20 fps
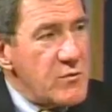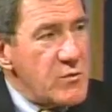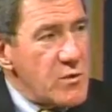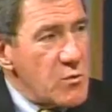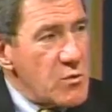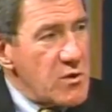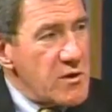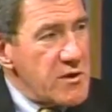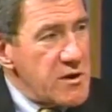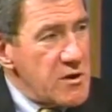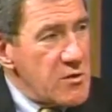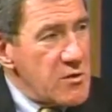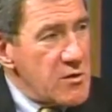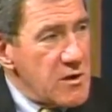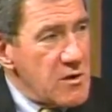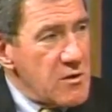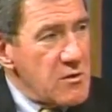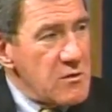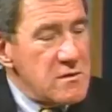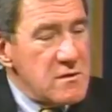than we were a year
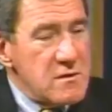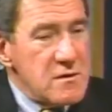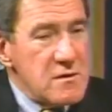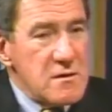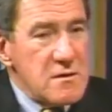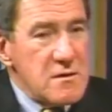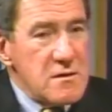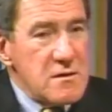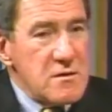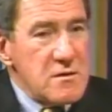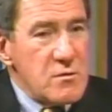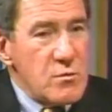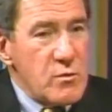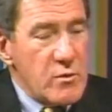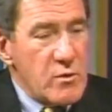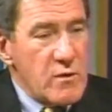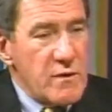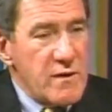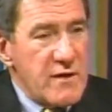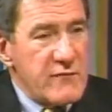ago.
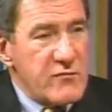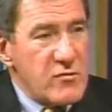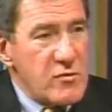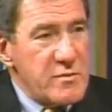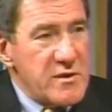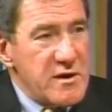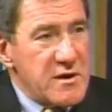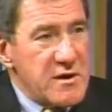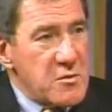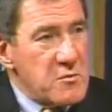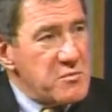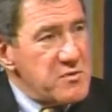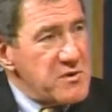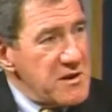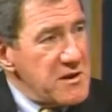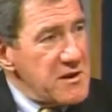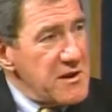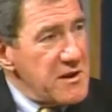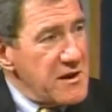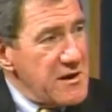We will never be
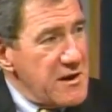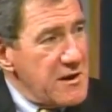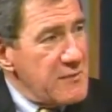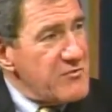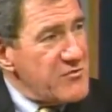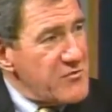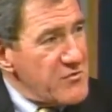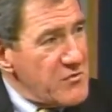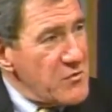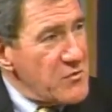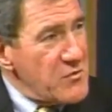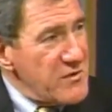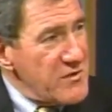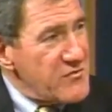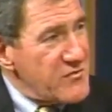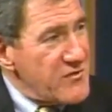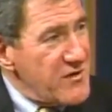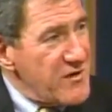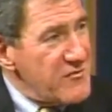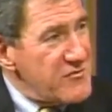completely and
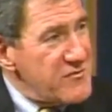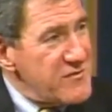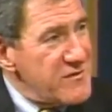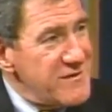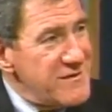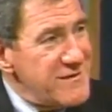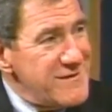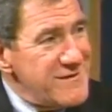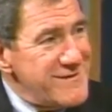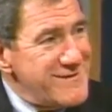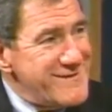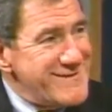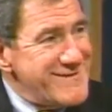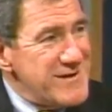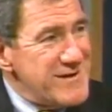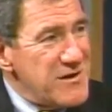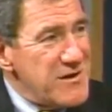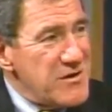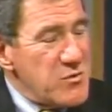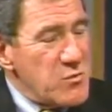absolutely safe.
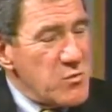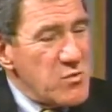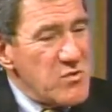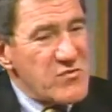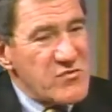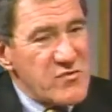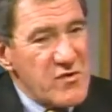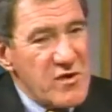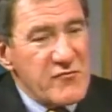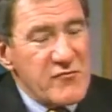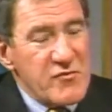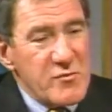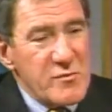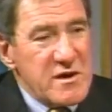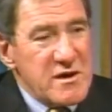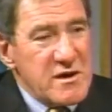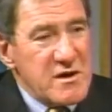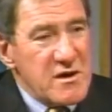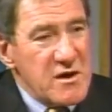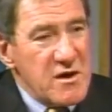We're safer
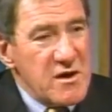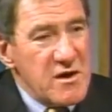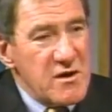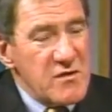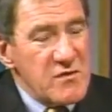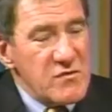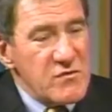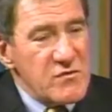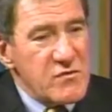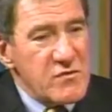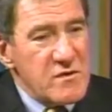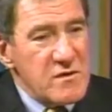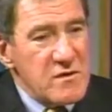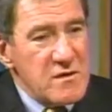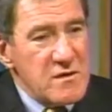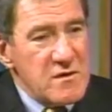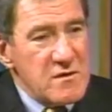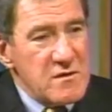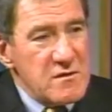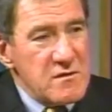because
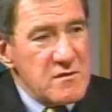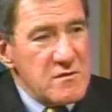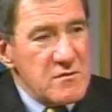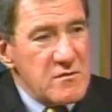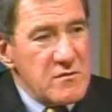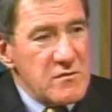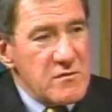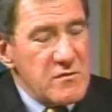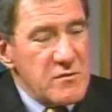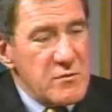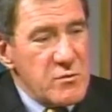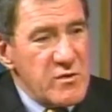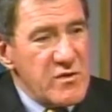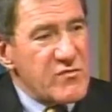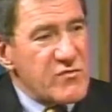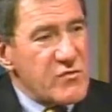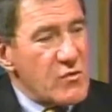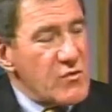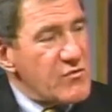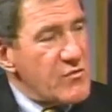the
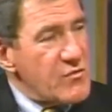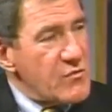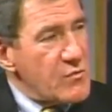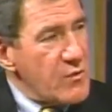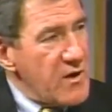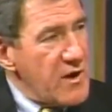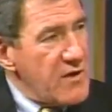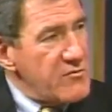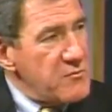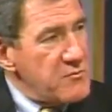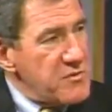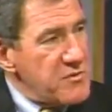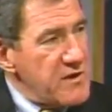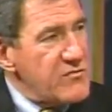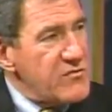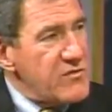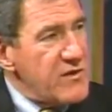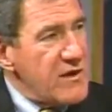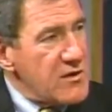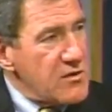resources we have in
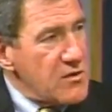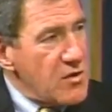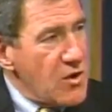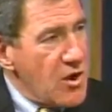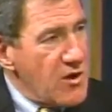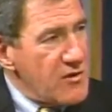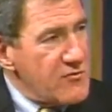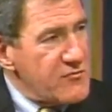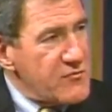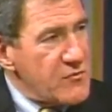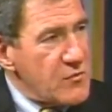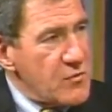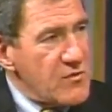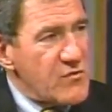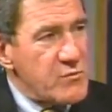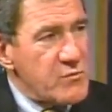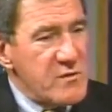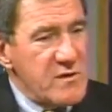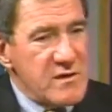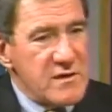place, like law
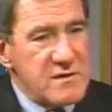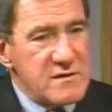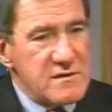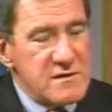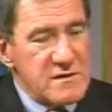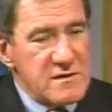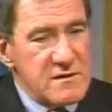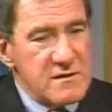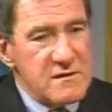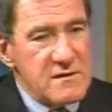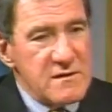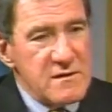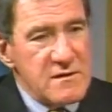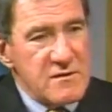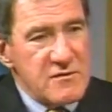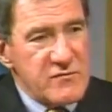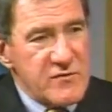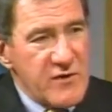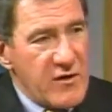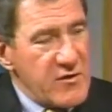enforcement and
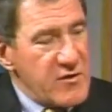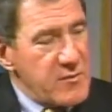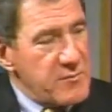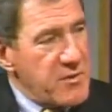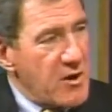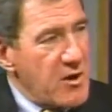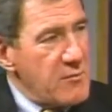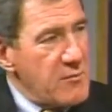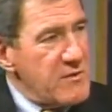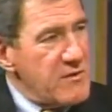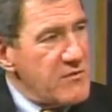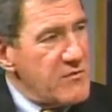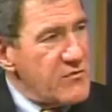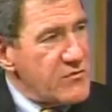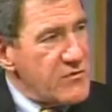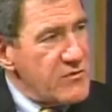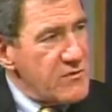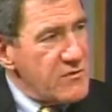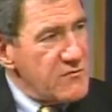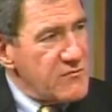fire
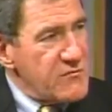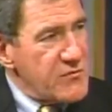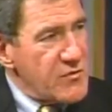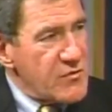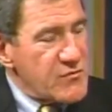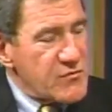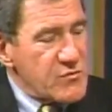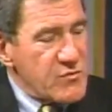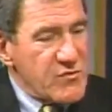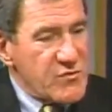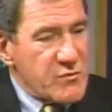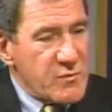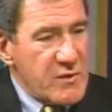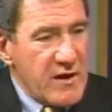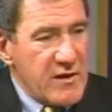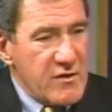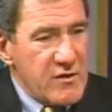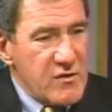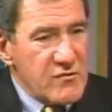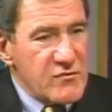departments and first
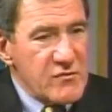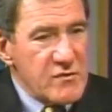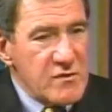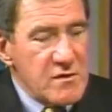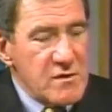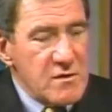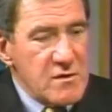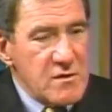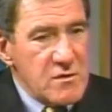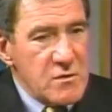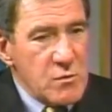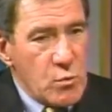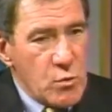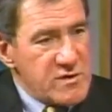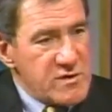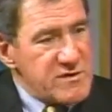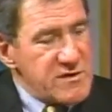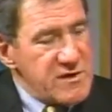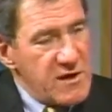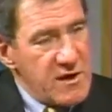responders,
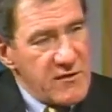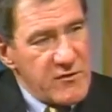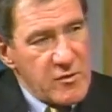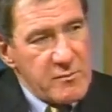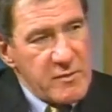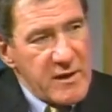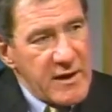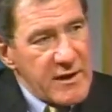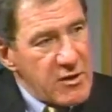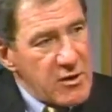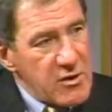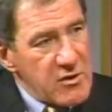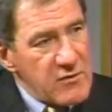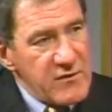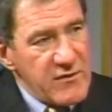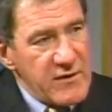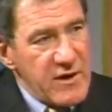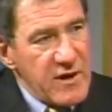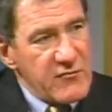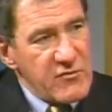work together better
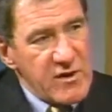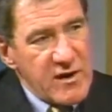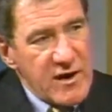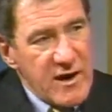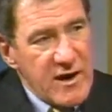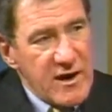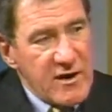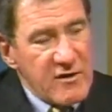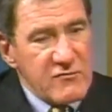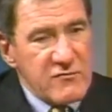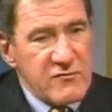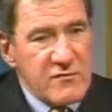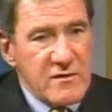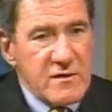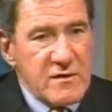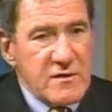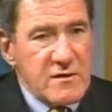than they ever have,